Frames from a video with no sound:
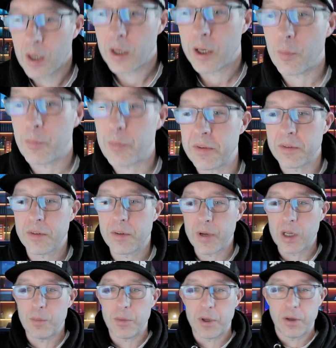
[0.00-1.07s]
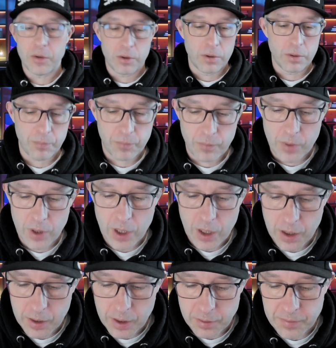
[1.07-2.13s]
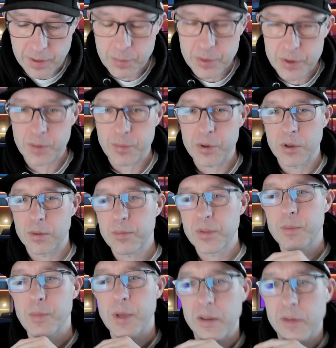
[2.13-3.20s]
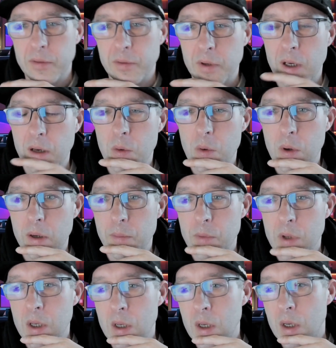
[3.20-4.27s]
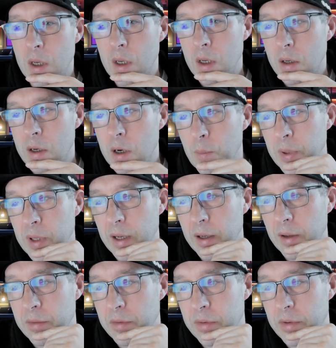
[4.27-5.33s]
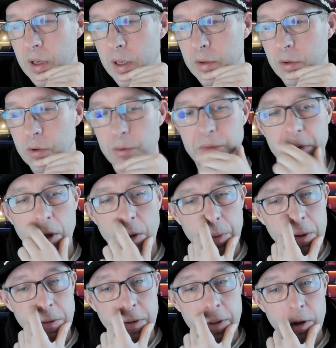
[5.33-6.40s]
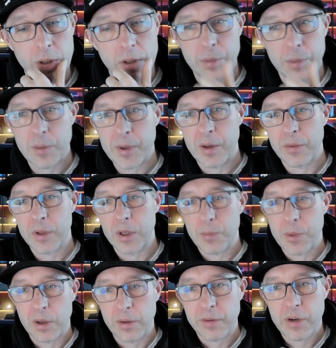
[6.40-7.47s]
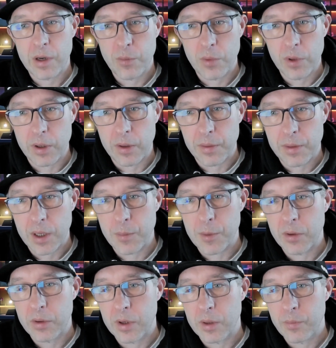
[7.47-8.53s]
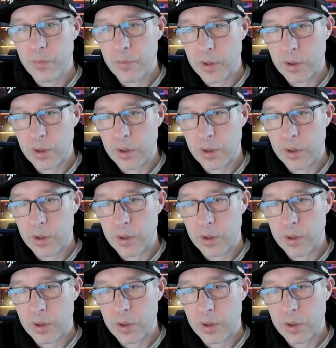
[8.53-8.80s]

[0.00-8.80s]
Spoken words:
business development or developer support perspective can get quite complex. And also, it'd be good to hear a little bit about the partnership with Animoca that